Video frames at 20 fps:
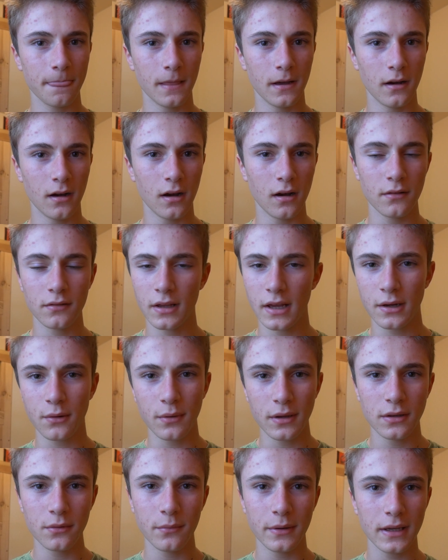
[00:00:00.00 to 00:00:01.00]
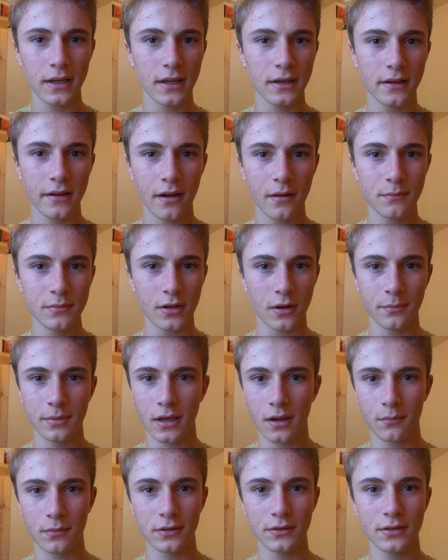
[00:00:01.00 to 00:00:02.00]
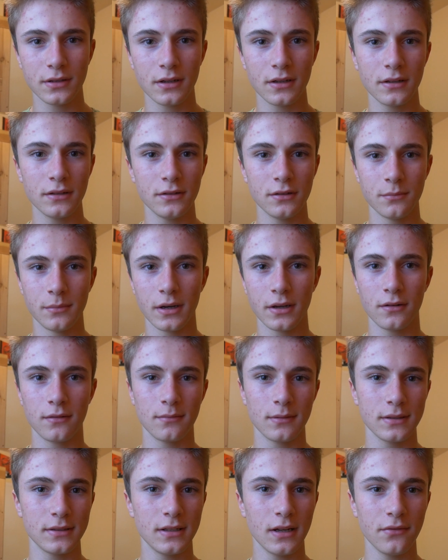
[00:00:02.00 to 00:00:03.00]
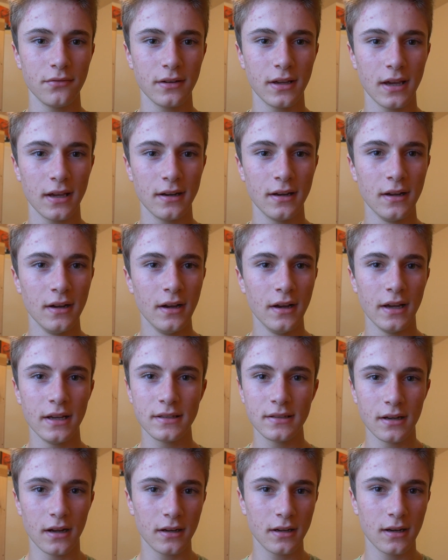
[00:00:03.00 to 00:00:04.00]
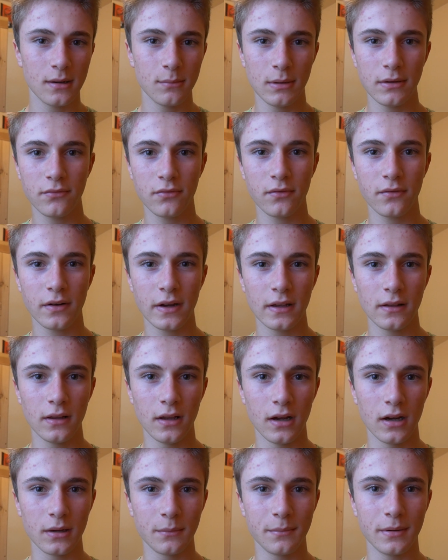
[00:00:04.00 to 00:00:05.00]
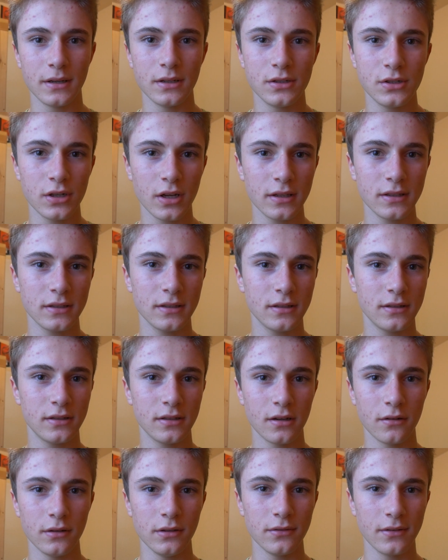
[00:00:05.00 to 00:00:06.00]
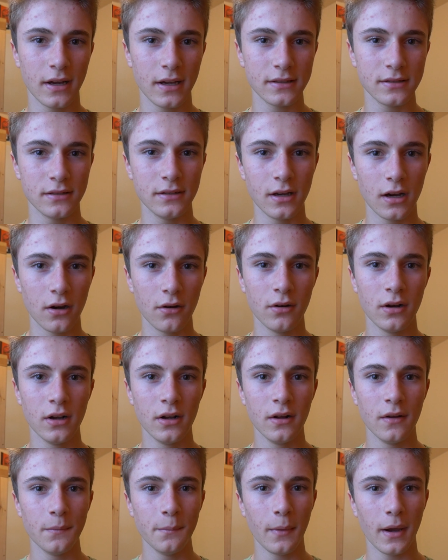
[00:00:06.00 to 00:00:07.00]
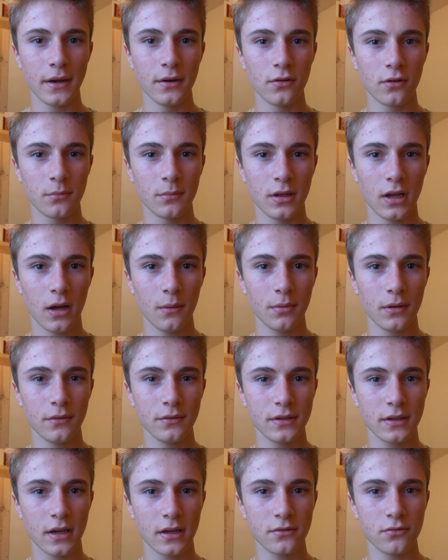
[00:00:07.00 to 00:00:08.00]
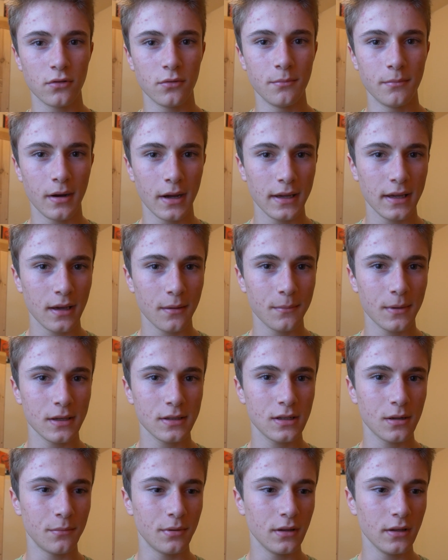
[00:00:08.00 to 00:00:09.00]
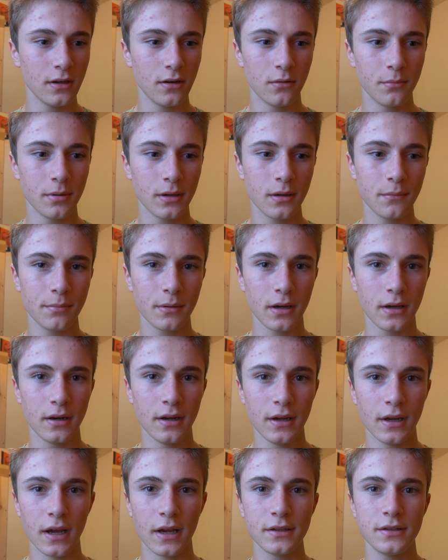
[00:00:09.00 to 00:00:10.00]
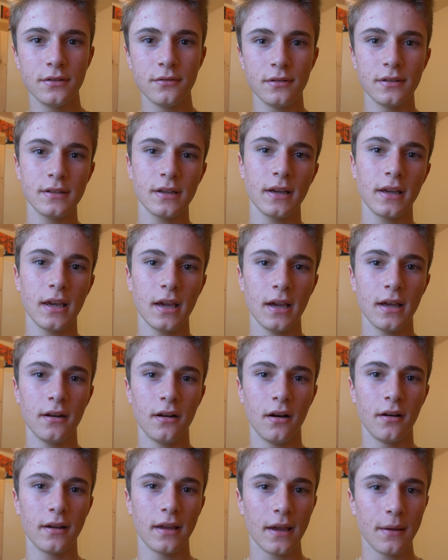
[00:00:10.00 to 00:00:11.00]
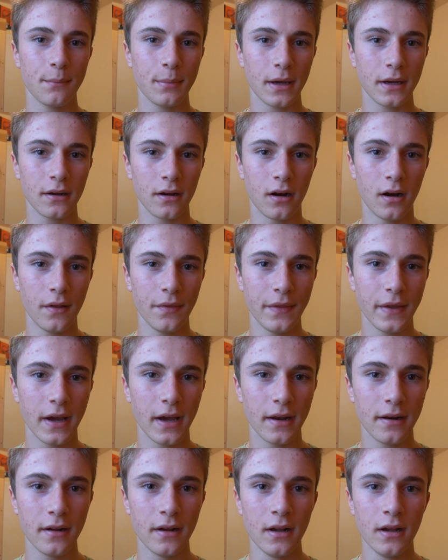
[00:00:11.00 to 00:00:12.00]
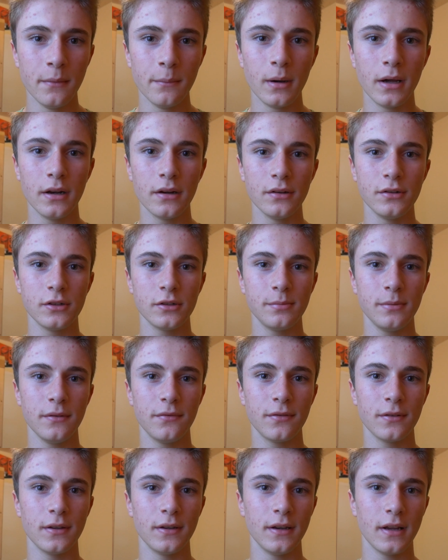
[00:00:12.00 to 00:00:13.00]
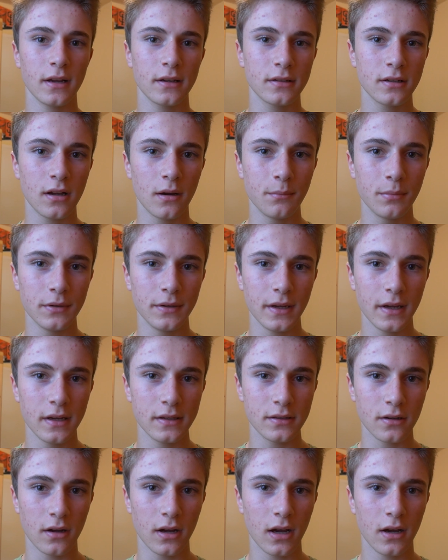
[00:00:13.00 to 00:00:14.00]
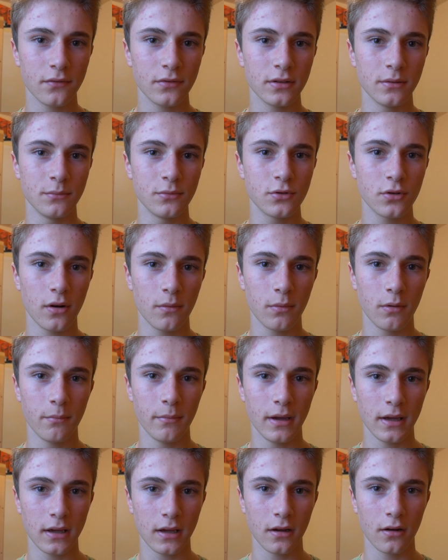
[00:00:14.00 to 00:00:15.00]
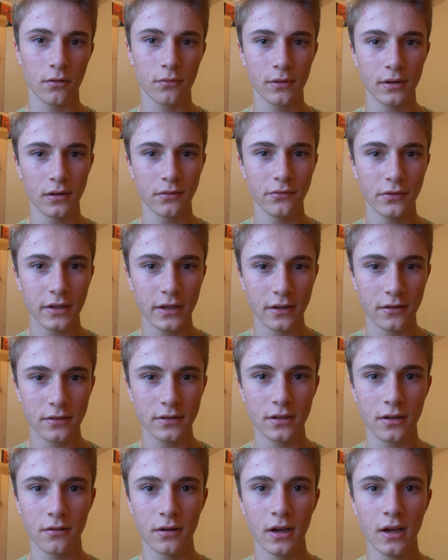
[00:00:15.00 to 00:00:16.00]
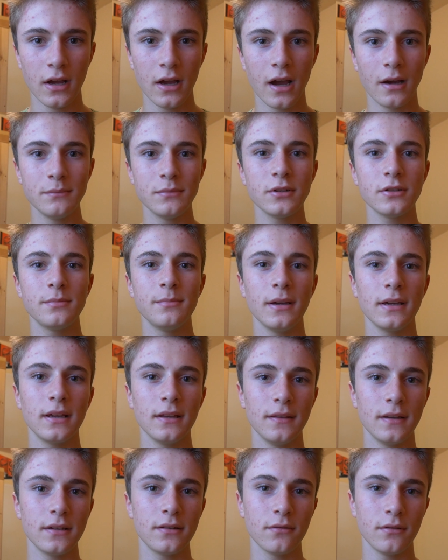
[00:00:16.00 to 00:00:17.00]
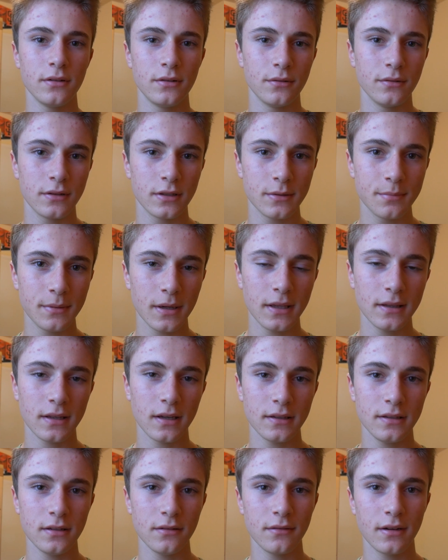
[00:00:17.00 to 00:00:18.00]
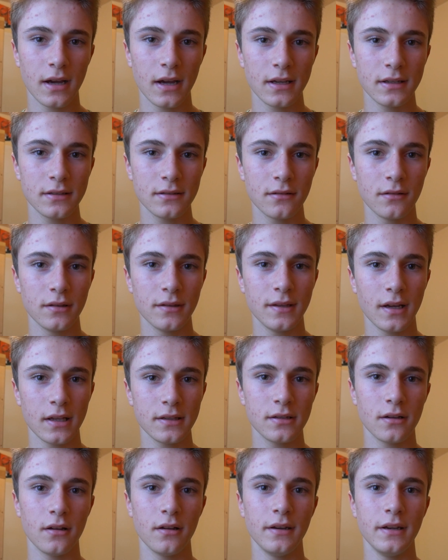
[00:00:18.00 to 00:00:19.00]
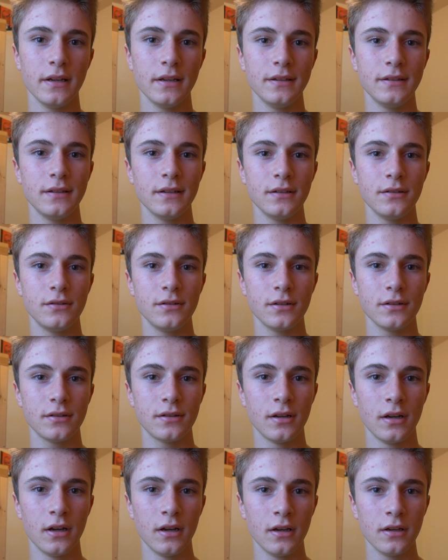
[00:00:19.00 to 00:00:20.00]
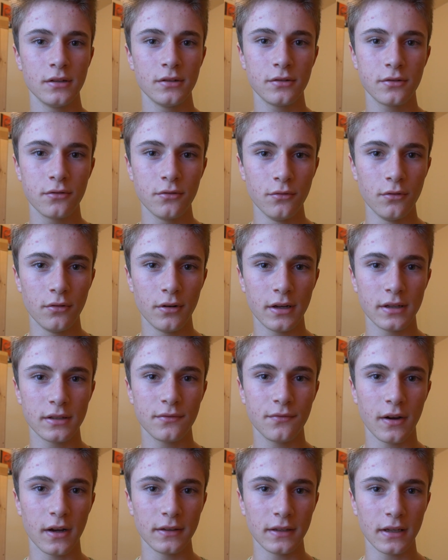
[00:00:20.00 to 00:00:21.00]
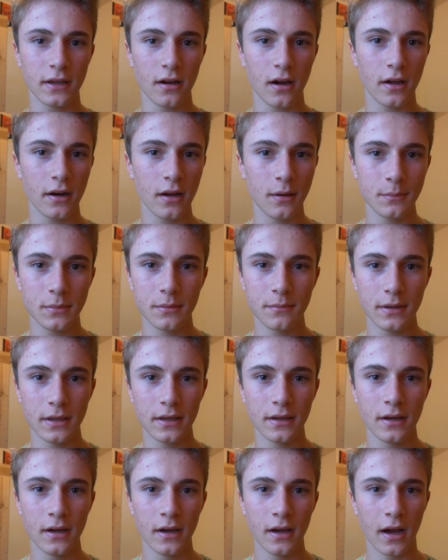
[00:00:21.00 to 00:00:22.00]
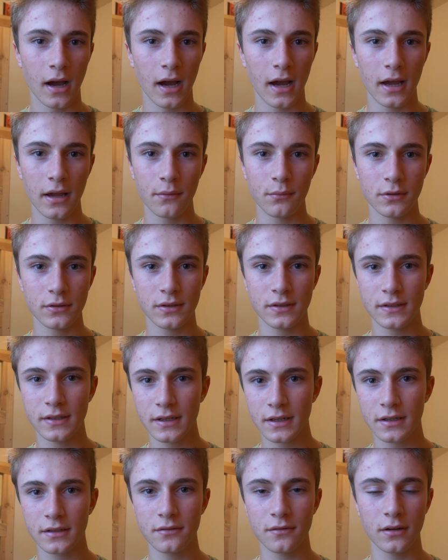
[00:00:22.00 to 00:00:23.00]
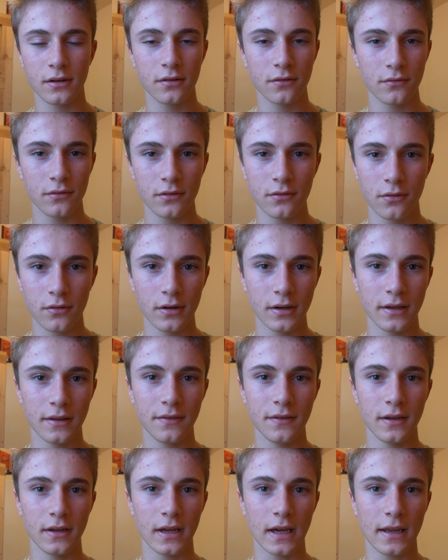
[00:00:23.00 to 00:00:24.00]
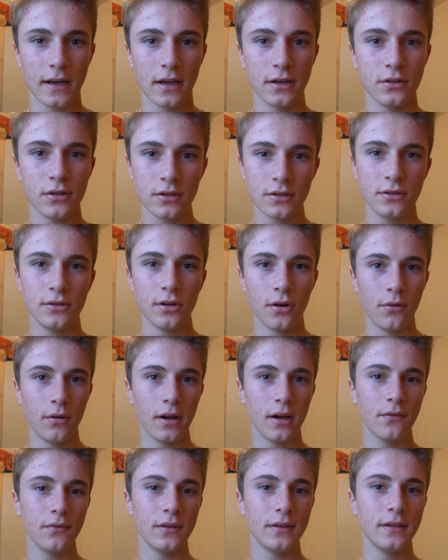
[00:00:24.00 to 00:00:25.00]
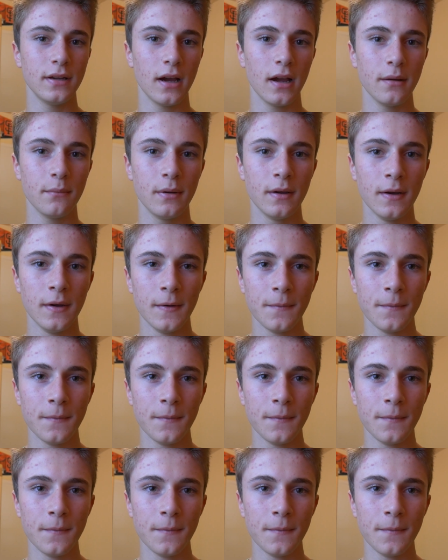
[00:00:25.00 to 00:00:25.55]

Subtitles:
like when the weekend comes, I'll be able to do my normal stuff again. It's not going to be for very long, but just so you guys know, my normal upload schedule might get messed up a little bit, but as soon as I can, I'll get back on that, but it'll just be for the next couple days. I'll have some trouble making a real video, so I'm just making this one to explain that to you guys. So that's all it is just school has finally caught up to me. I was sick, so I couldn't record anything, and I just don't have the time.